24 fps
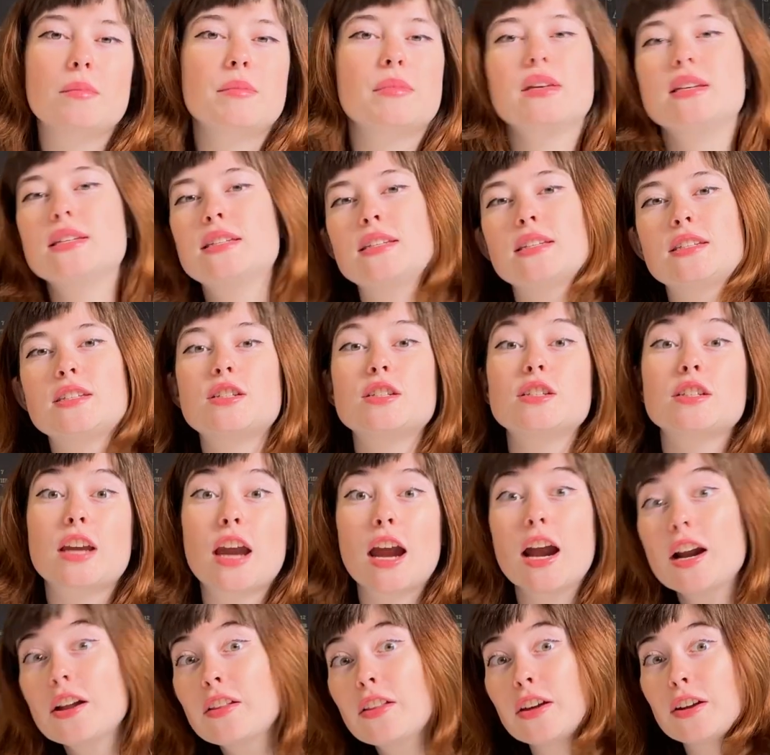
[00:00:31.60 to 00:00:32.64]
His sister
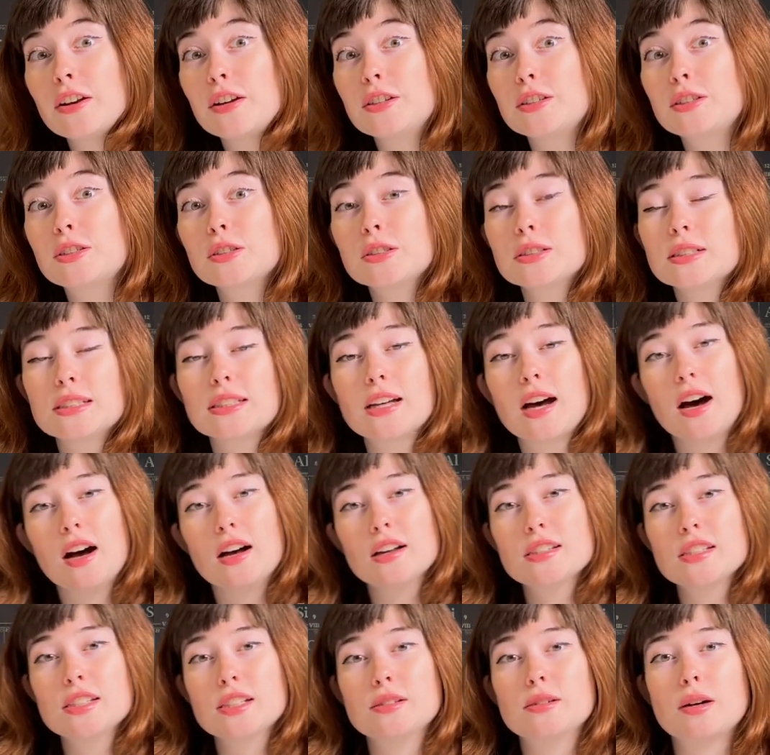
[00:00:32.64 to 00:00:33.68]
Caroline Herschel is
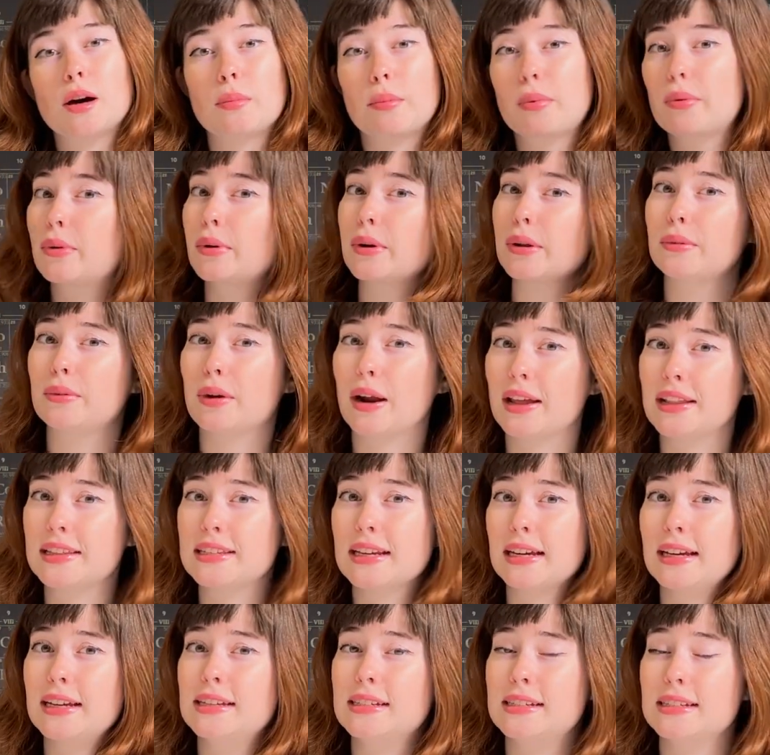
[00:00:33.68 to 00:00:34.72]
also a pretty rad
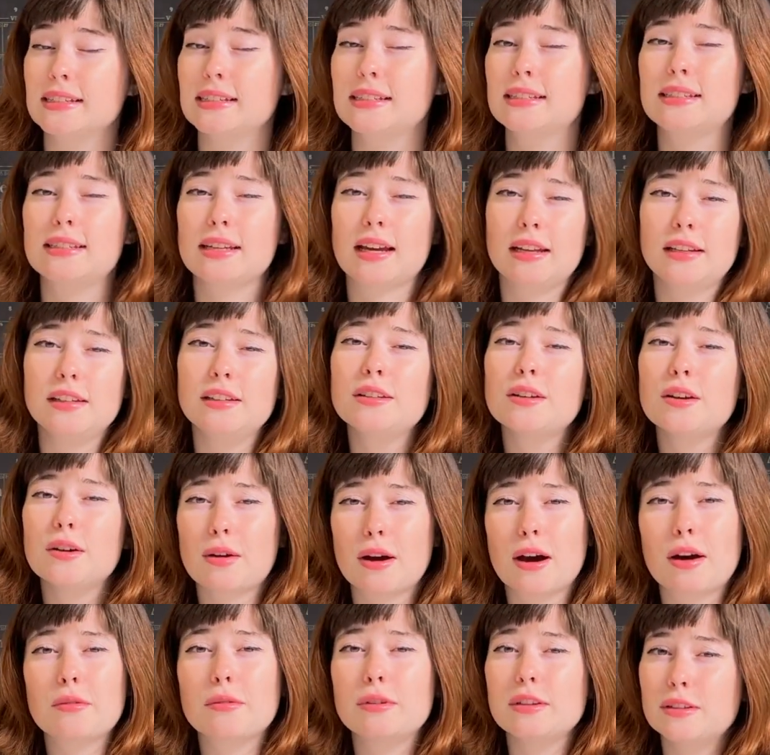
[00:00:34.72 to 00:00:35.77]
scientist, and you know
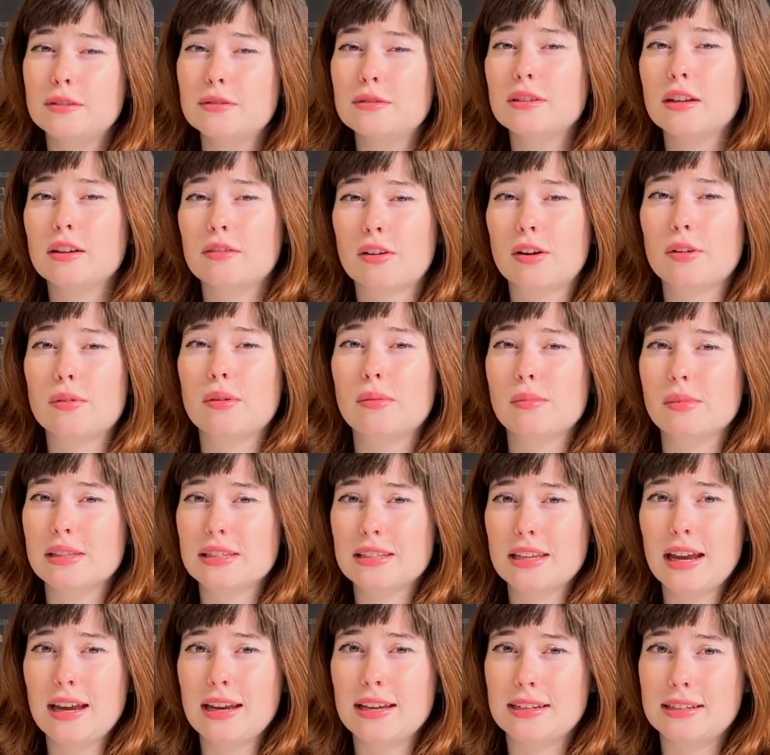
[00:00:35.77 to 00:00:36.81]
how we do love our women
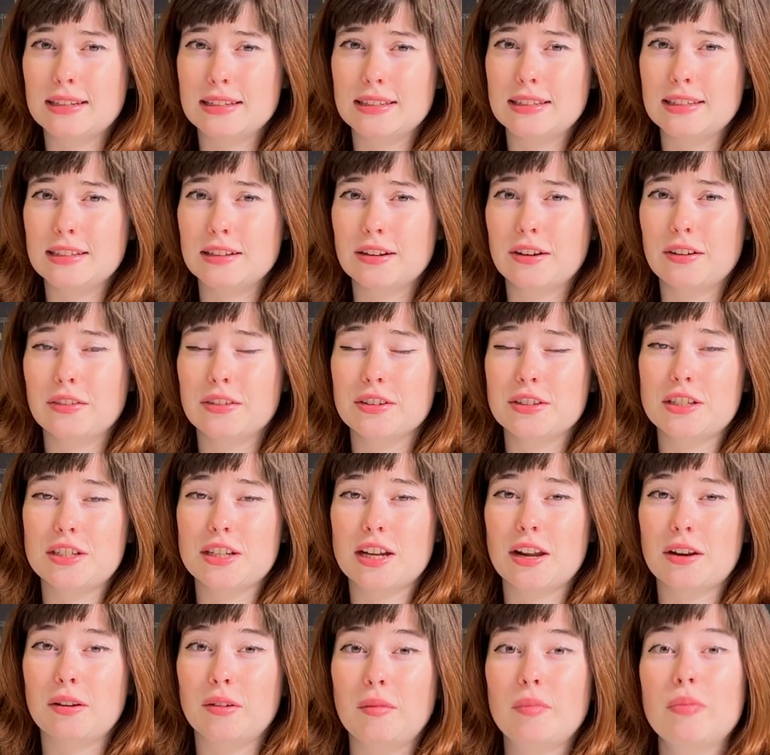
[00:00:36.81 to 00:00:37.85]
scientists here on this
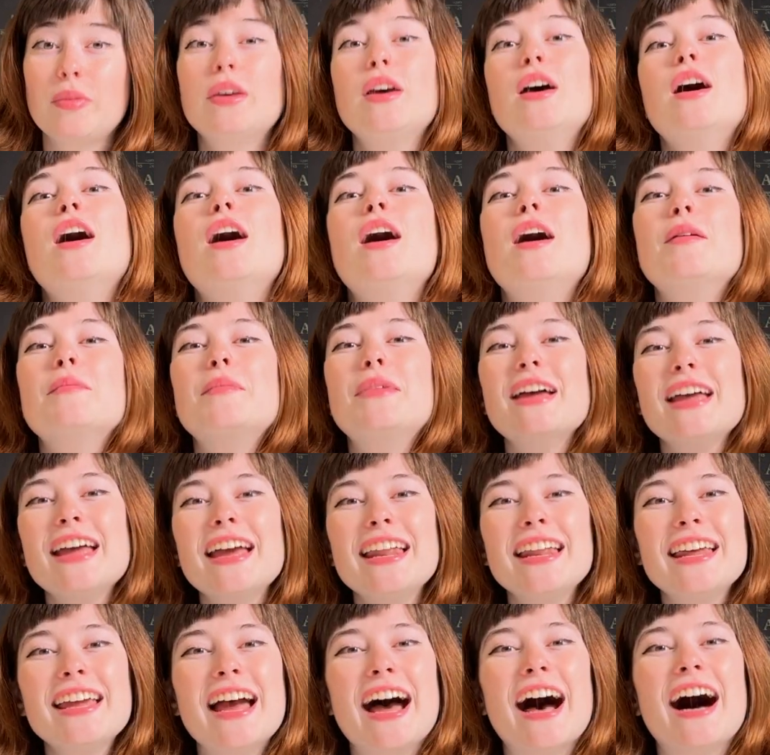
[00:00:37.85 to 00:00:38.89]
channel. But
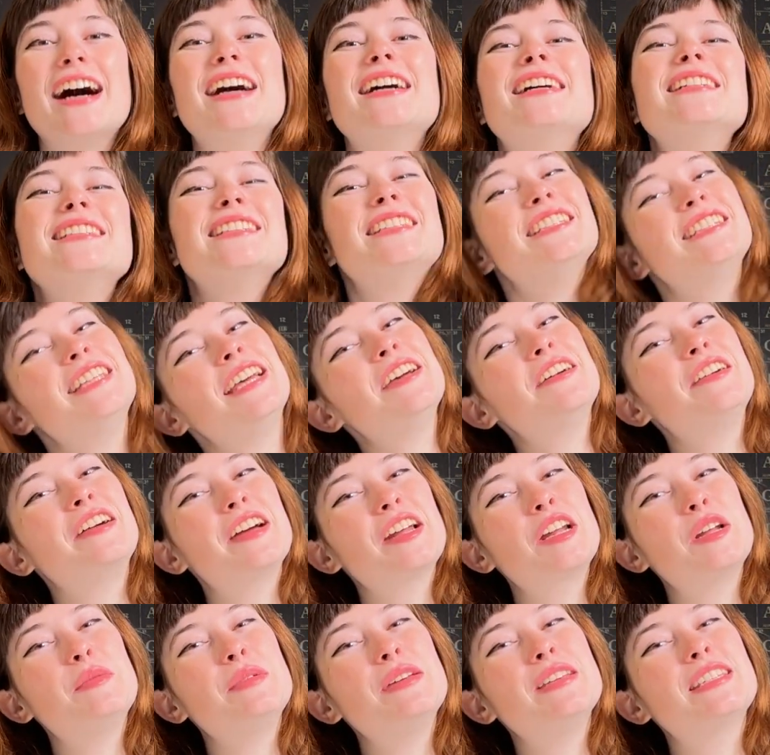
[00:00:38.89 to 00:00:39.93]
anyhow, today
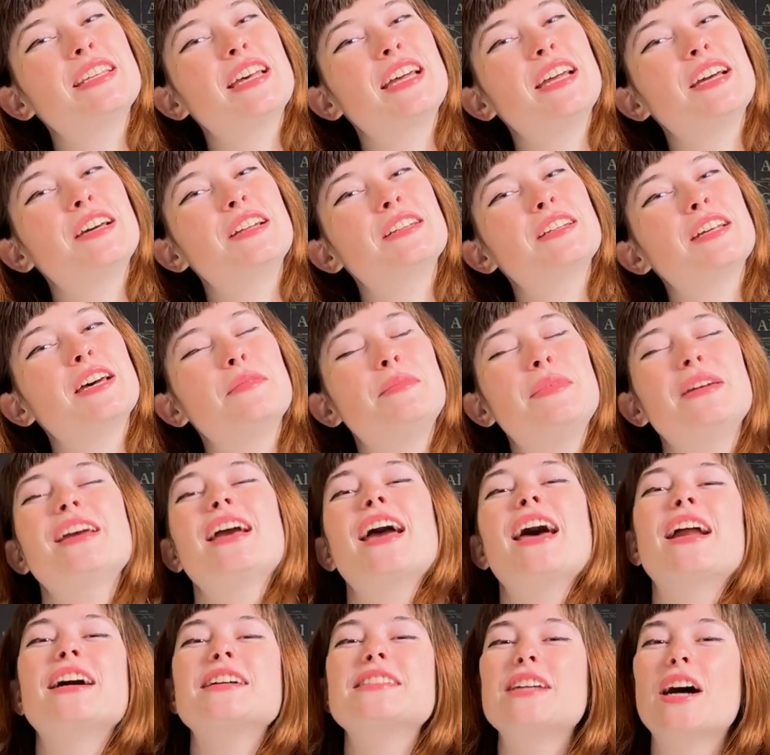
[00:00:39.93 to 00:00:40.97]
we're going to be cyanotyping,
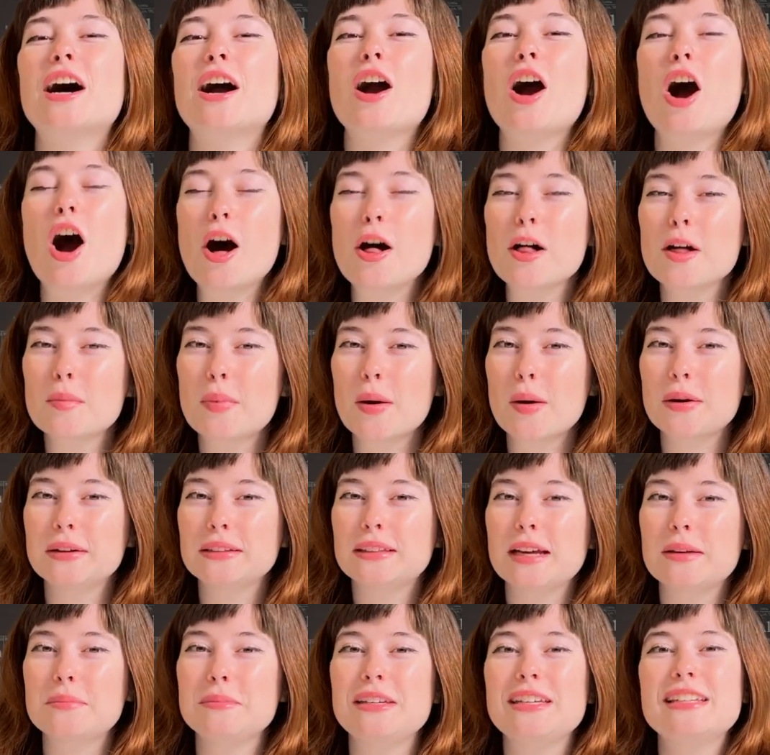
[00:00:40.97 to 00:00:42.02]
and I'll talk all about
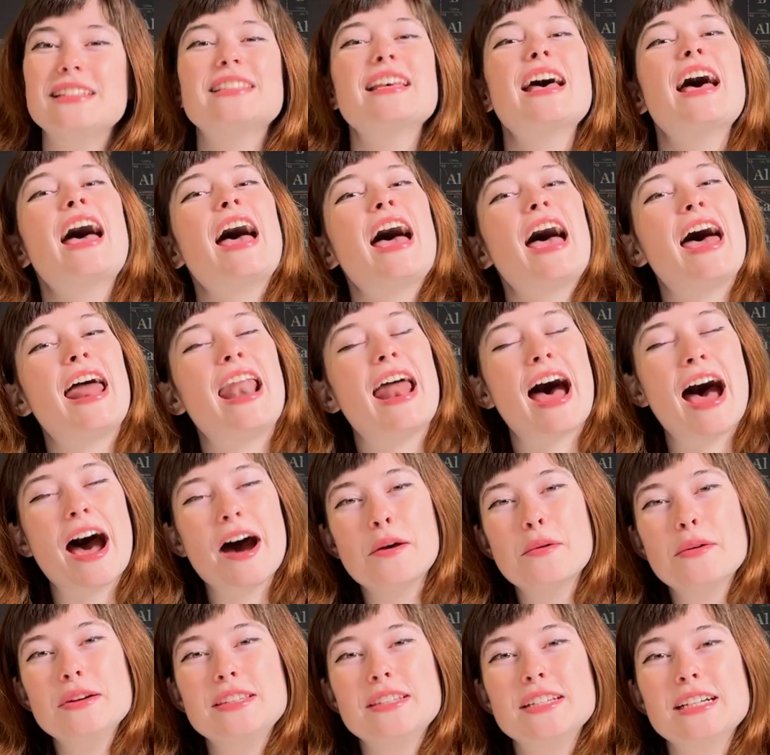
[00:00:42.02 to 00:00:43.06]
what that means and
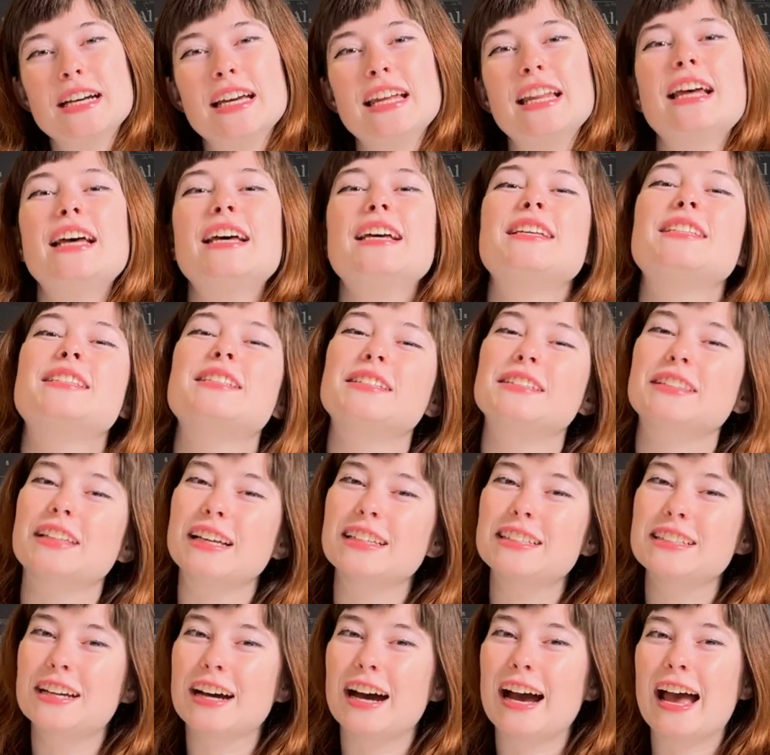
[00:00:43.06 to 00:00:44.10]
how we do it, so
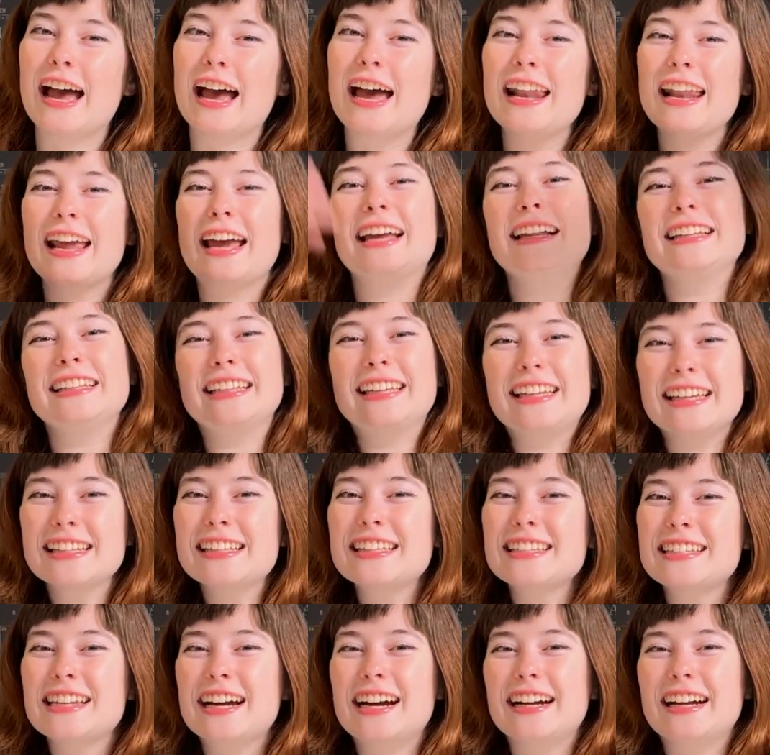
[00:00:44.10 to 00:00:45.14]
let's go ahead and
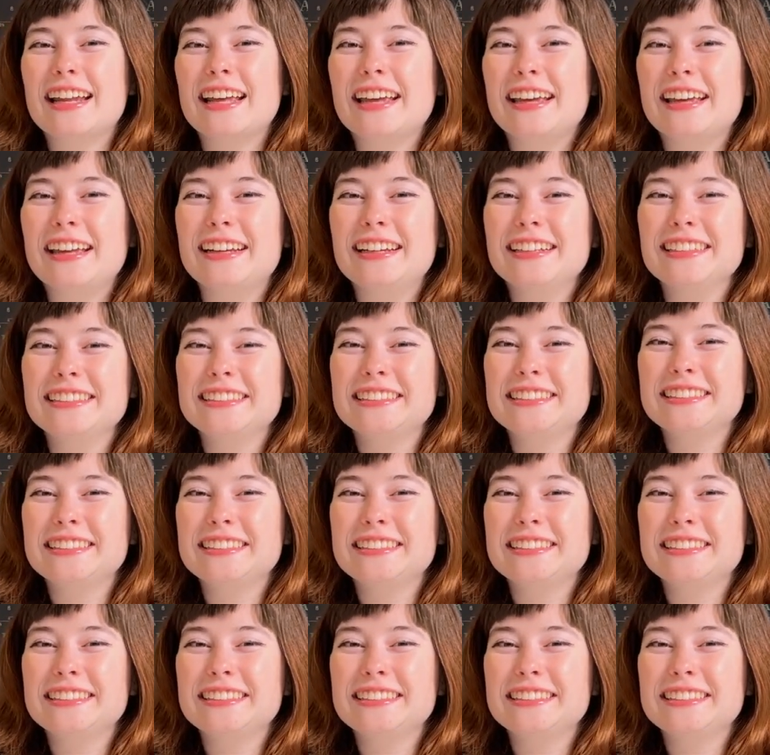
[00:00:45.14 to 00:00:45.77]
get started.